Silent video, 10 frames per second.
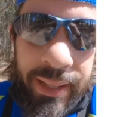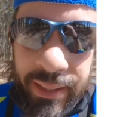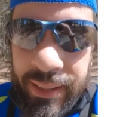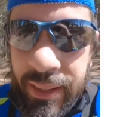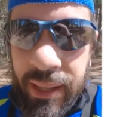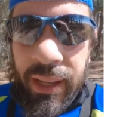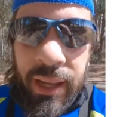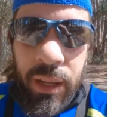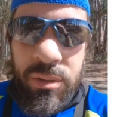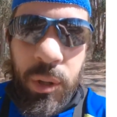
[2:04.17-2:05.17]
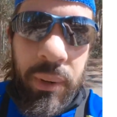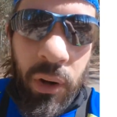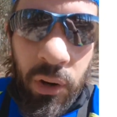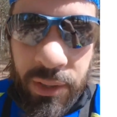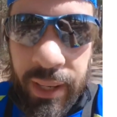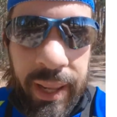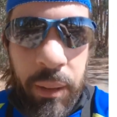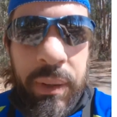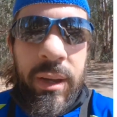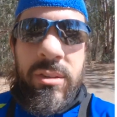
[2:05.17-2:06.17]
it was a little bit hard today
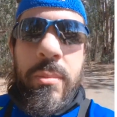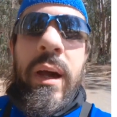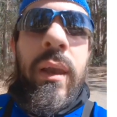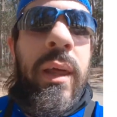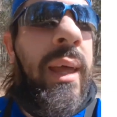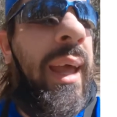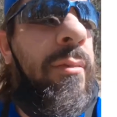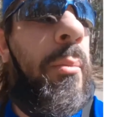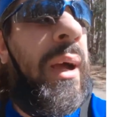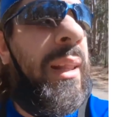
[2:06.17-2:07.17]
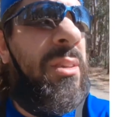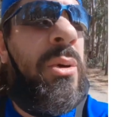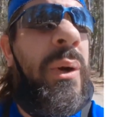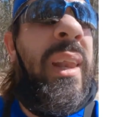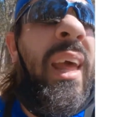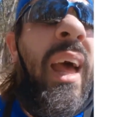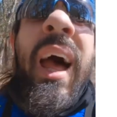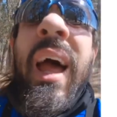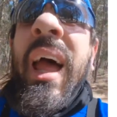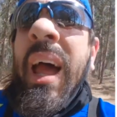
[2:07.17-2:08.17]
because about half a mile into it
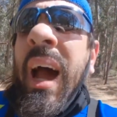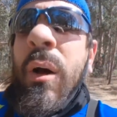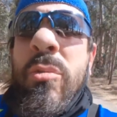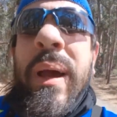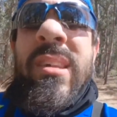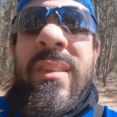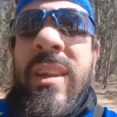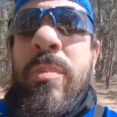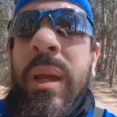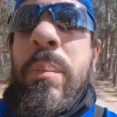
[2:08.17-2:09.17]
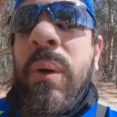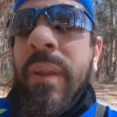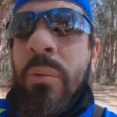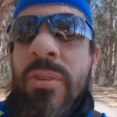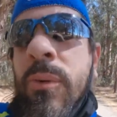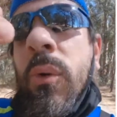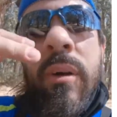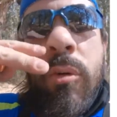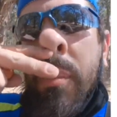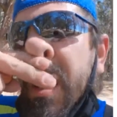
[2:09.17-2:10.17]
I was passing these people, and there was 4
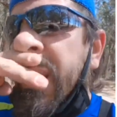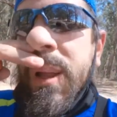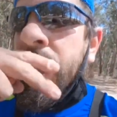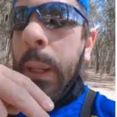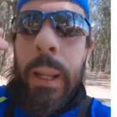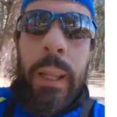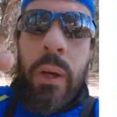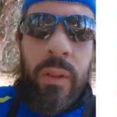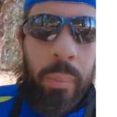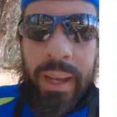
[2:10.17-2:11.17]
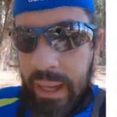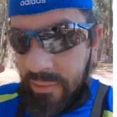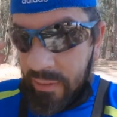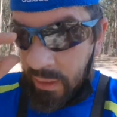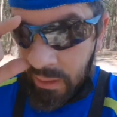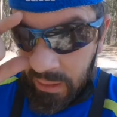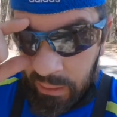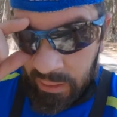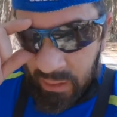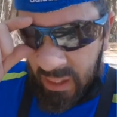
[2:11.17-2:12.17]
of them along the path, and
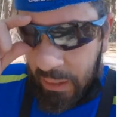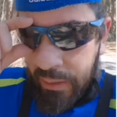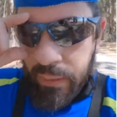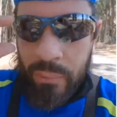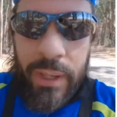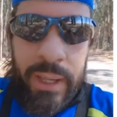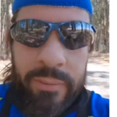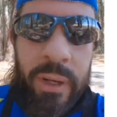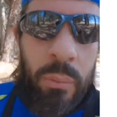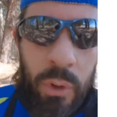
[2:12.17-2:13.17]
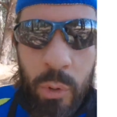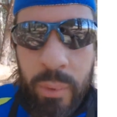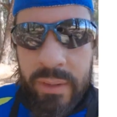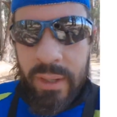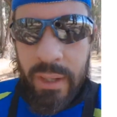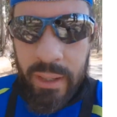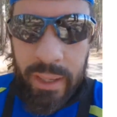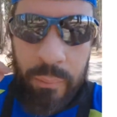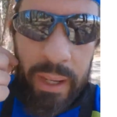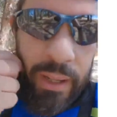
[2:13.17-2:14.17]
they weren't going to give any room, but
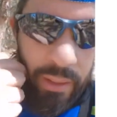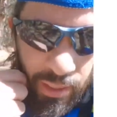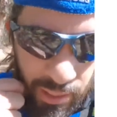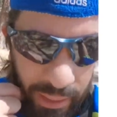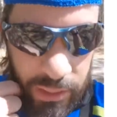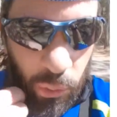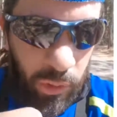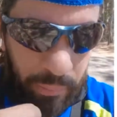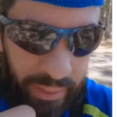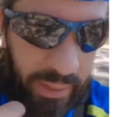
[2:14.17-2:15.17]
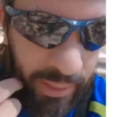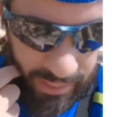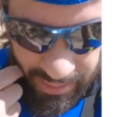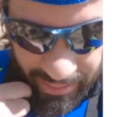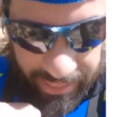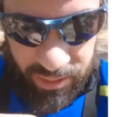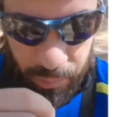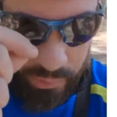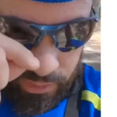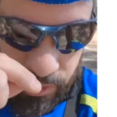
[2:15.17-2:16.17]
anyway, I lowered my head to
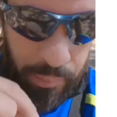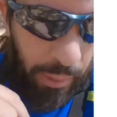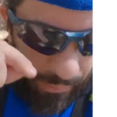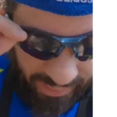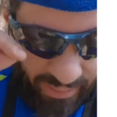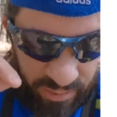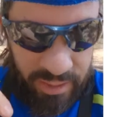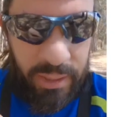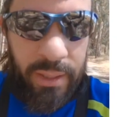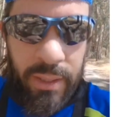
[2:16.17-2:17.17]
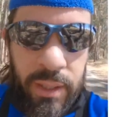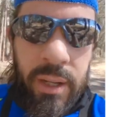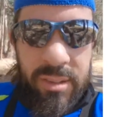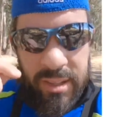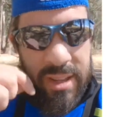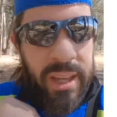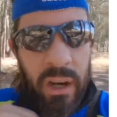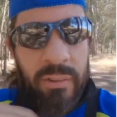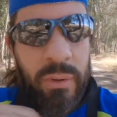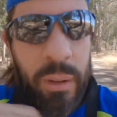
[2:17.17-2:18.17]
put on my mask because I take it
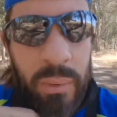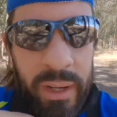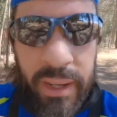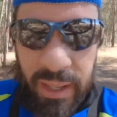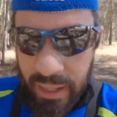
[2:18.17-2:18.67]
off when I'm running,